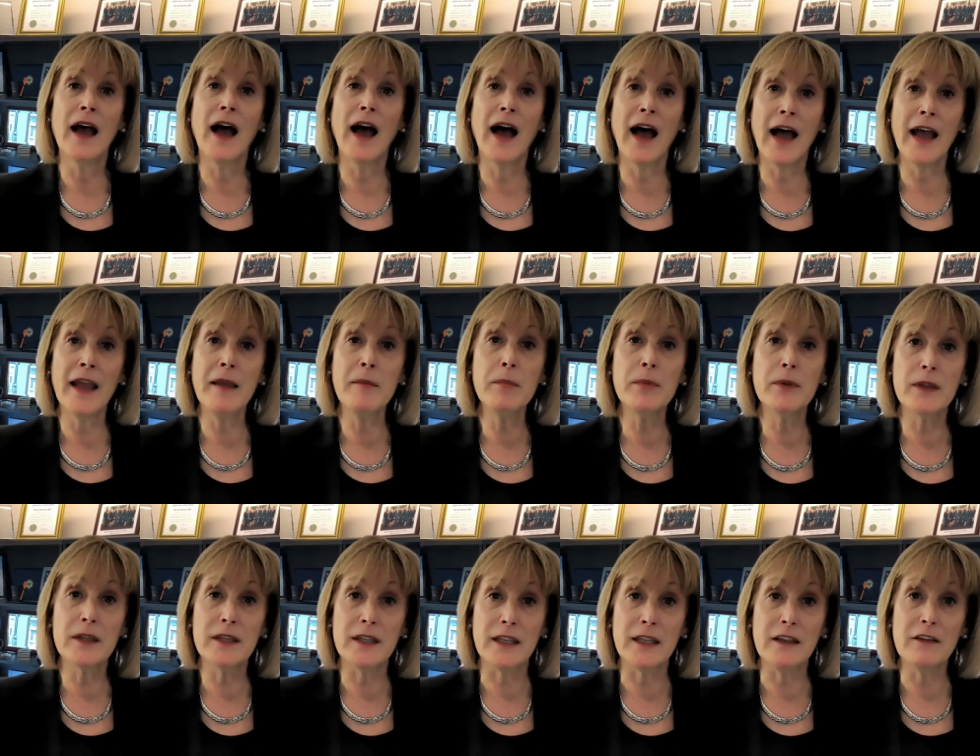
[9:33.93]
I
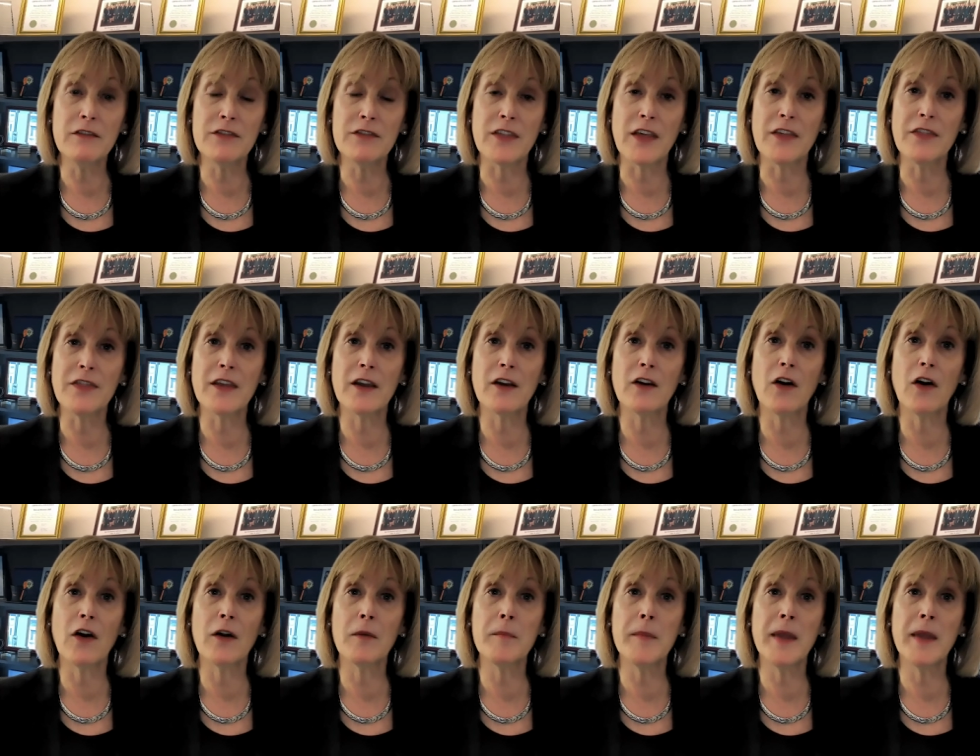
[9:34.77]
believe that there
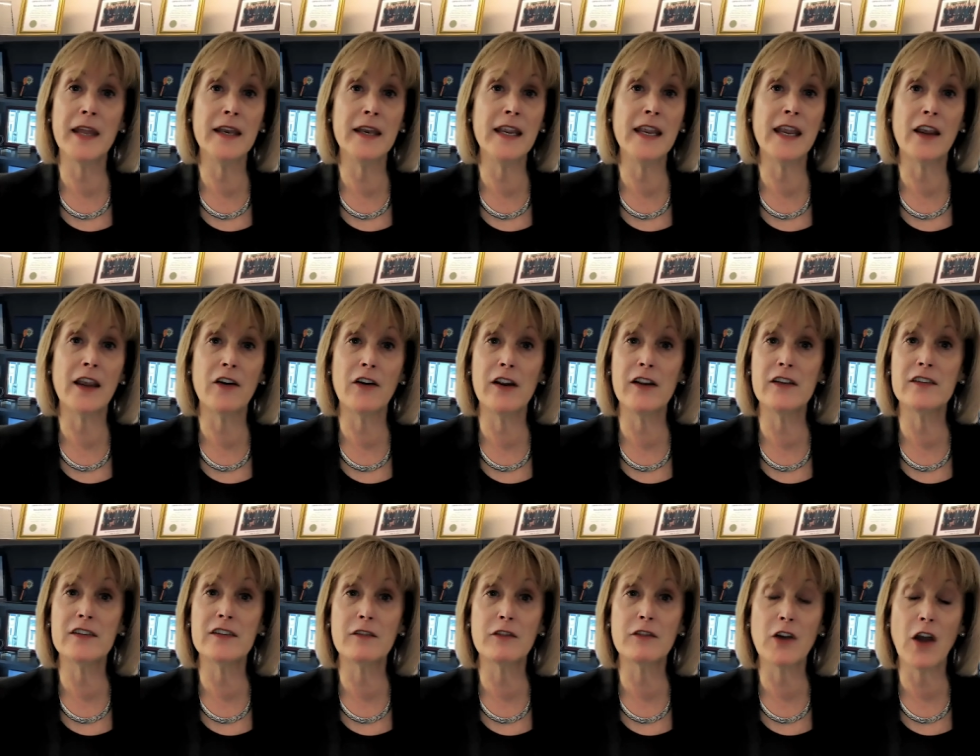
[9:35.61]
are many
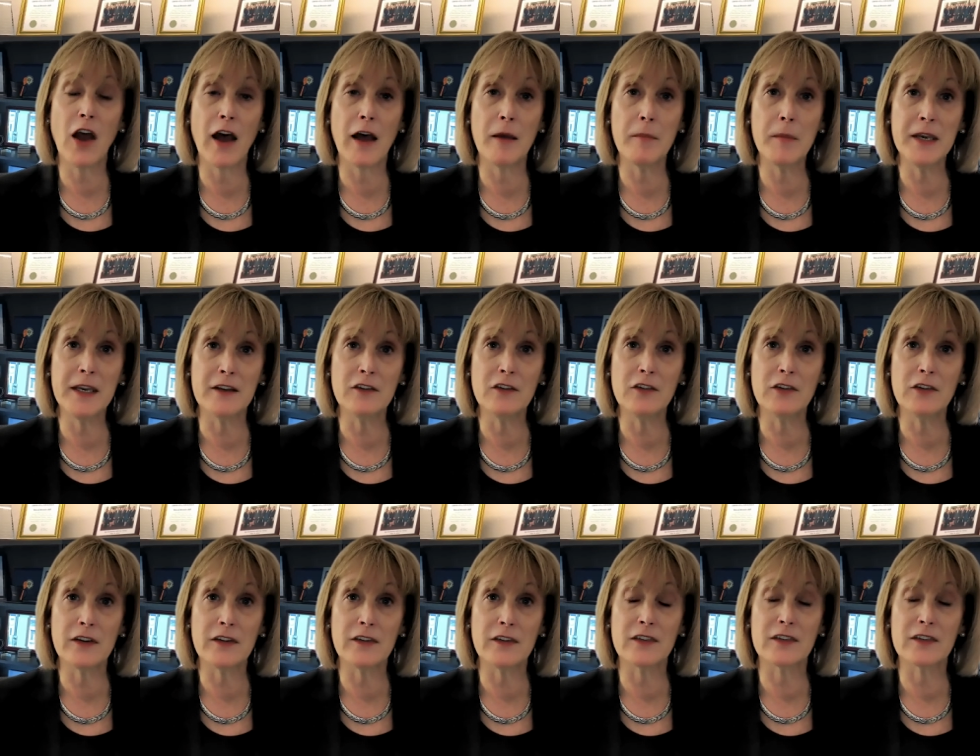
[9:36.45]
areas of common
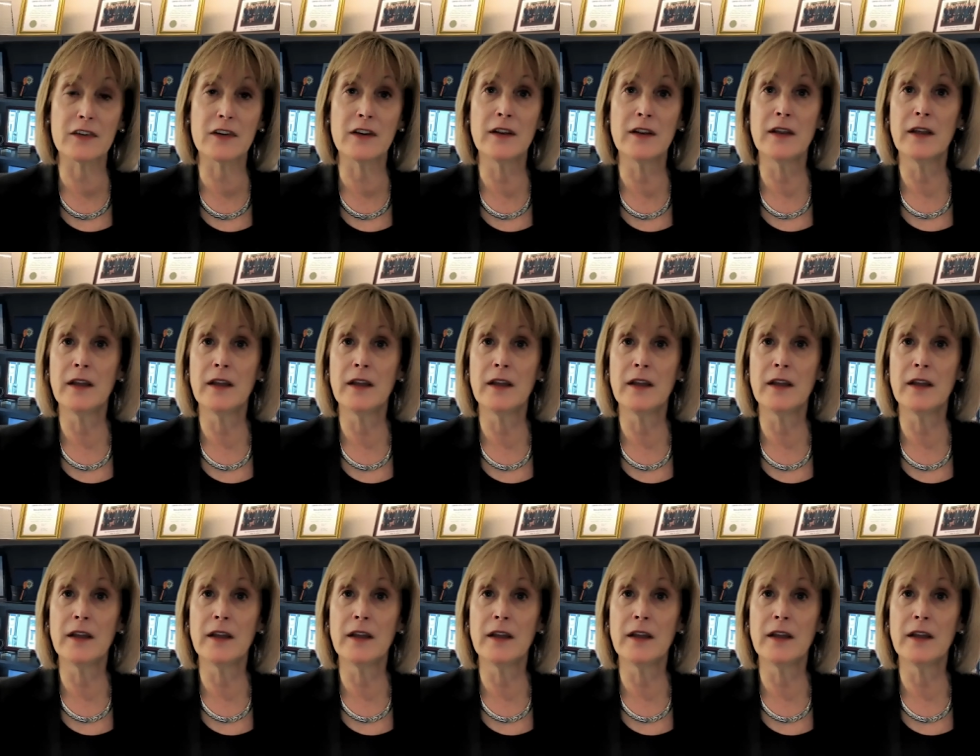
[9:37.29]
interest.